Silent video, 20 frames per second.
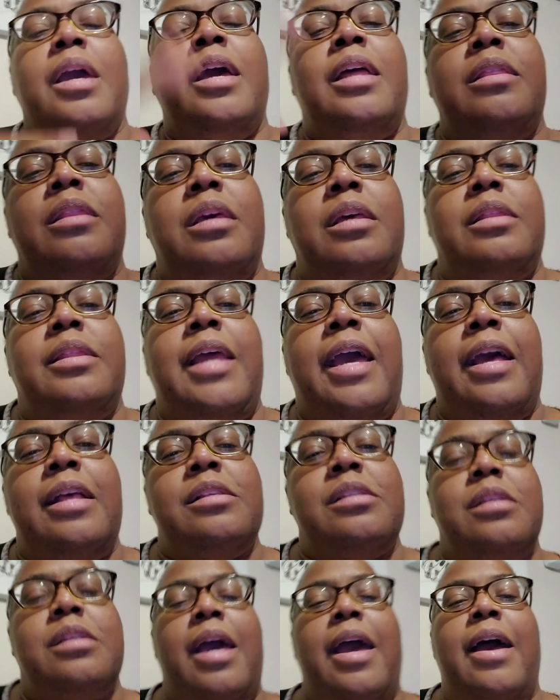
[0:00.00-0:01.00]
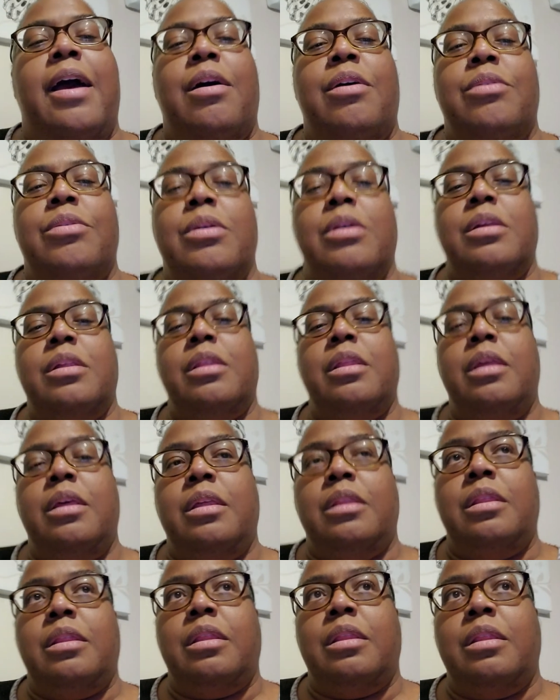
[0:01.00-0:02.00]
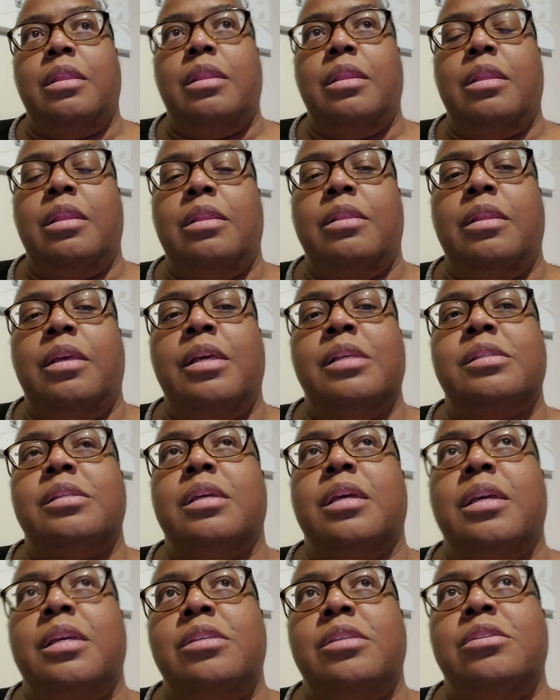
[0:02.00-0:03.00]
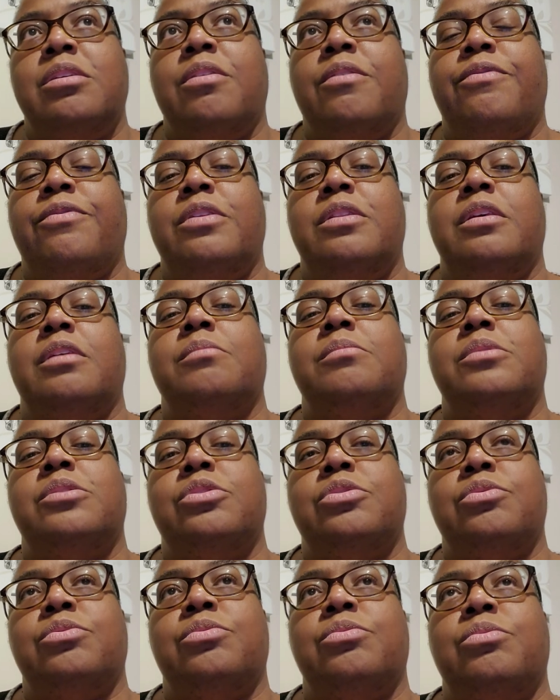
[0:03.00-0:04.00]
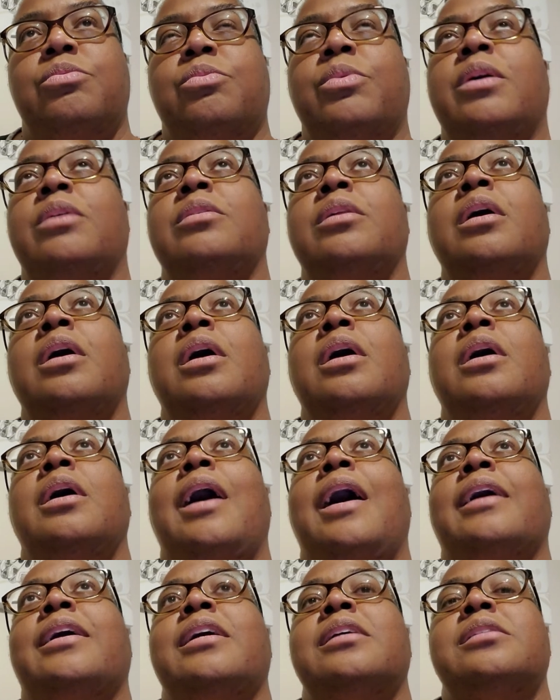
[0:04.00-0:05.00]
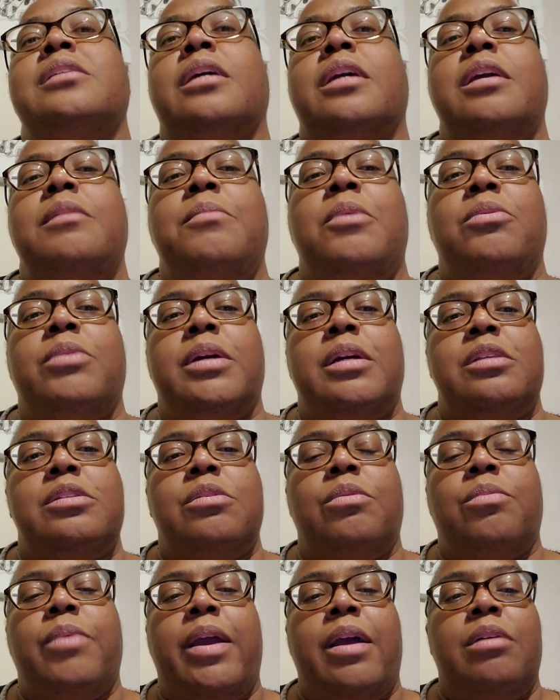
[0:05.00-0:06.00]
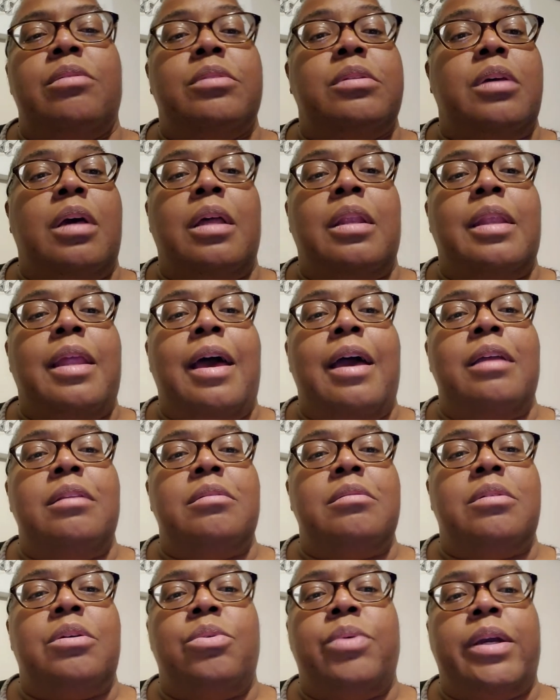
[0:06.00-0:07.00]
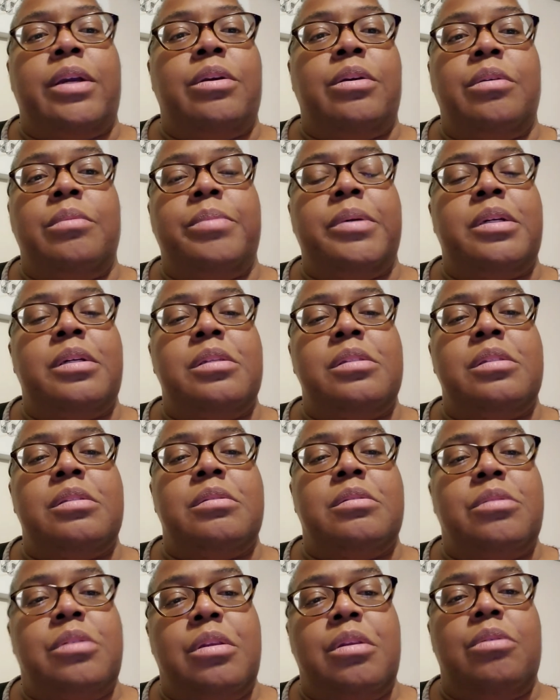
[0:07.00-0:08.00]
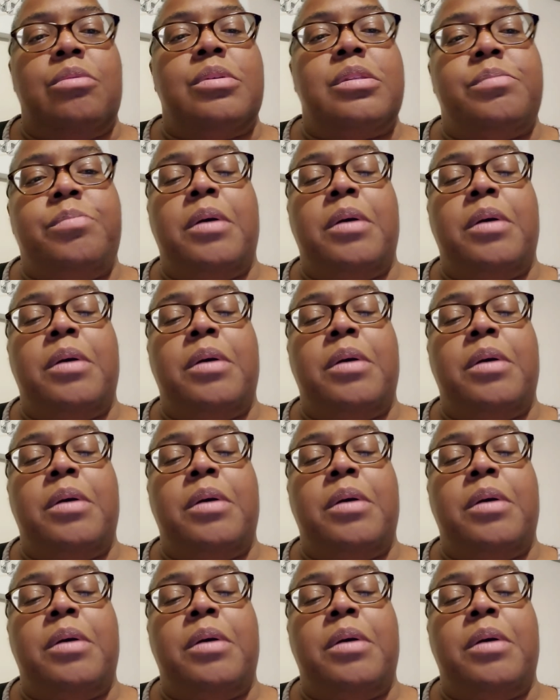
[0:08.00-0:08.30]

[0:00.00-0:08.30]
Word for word: and then that's how it's easier for them to, well, I guess the chemo gets around a lot quicker because, you know, it's